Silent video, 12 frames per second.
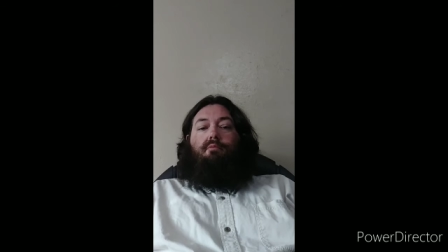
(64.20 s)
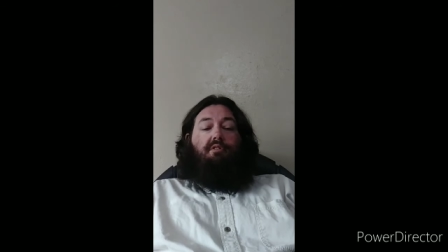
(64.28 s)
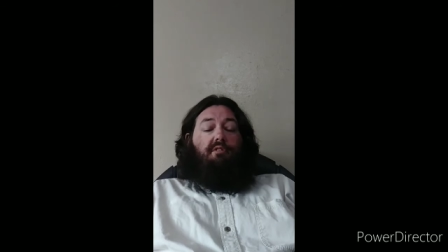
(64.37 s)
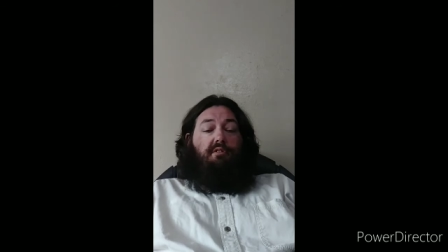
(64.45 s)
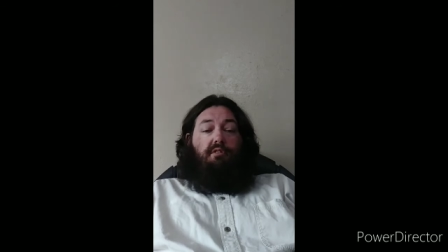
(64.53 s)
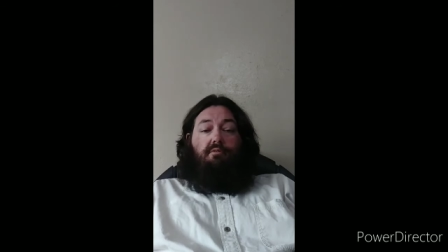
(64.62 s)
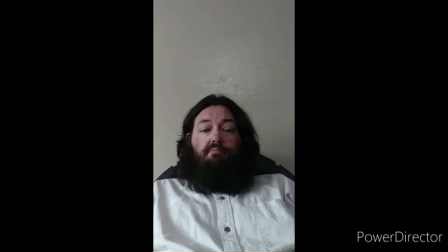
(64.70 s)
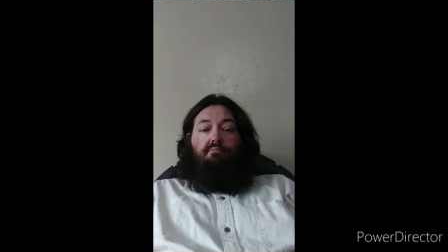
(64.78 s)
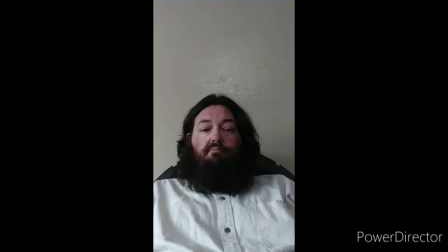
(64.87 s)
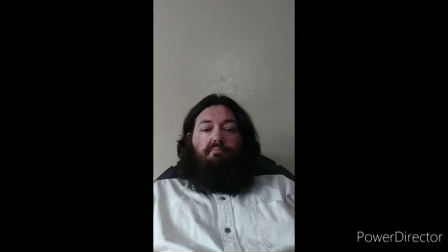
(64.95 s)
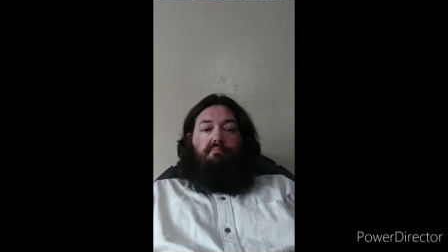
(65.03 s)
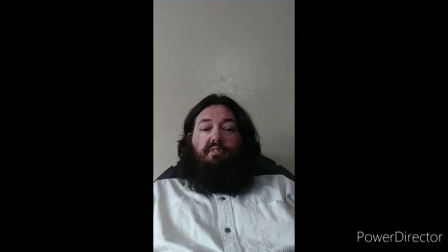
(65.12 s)
this is a
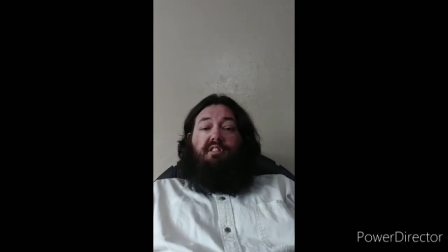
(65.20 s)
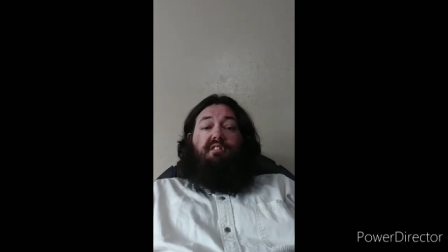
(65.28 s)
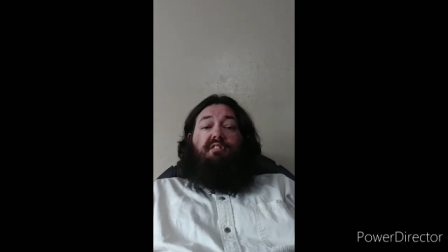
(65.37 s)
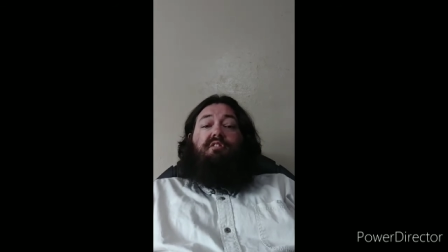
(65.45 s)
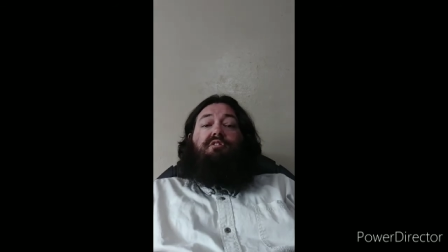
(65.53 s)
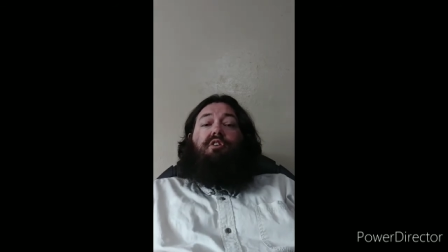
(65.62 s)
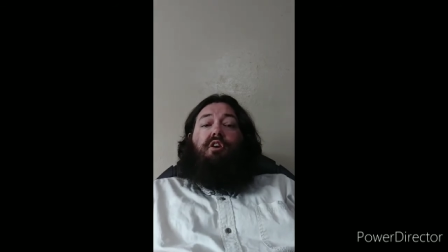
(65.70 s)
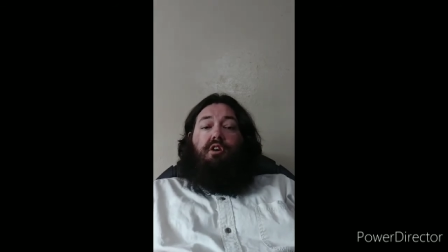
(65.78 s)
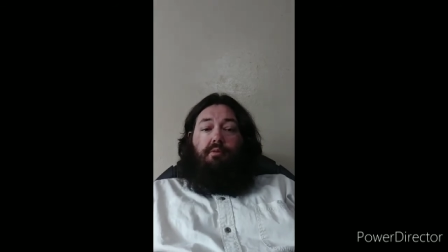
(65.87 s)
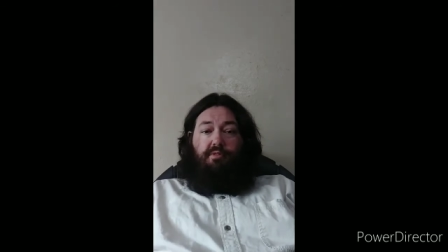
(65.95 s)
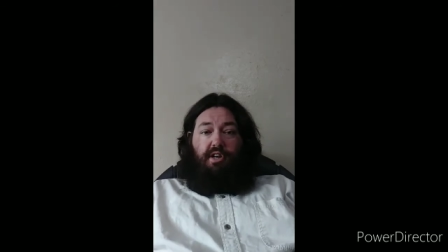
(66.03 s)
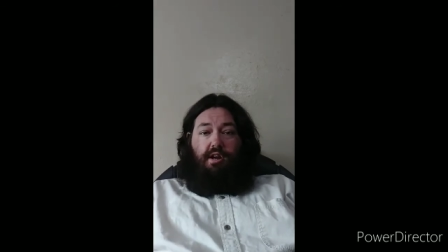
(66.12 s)
this is a
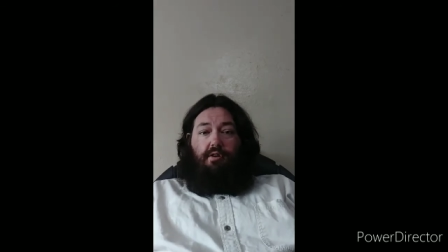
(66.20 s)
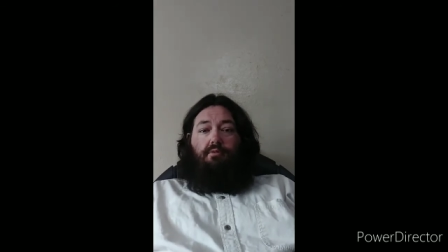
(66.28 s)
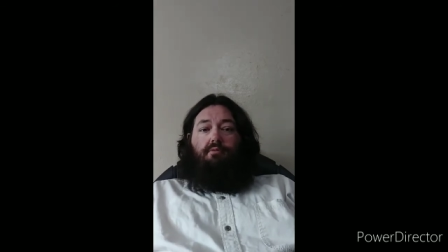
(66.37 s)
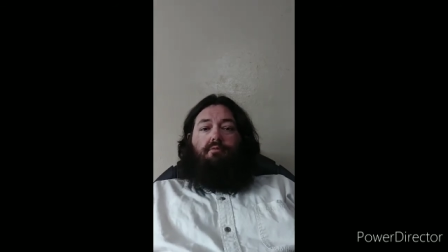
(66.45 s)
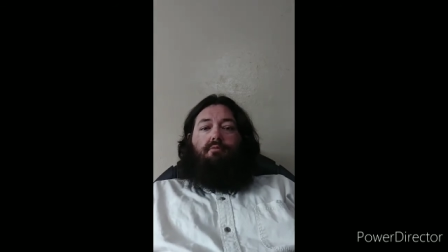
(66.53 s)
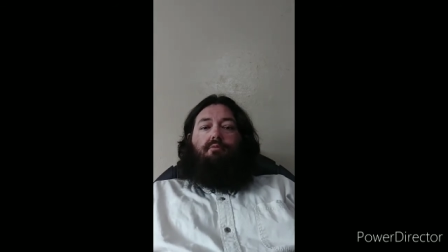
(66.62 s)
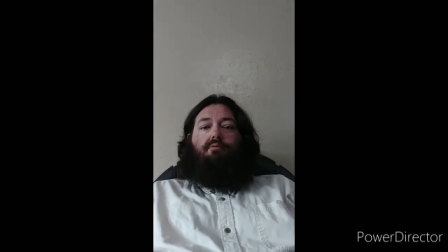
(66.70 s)
startup channel.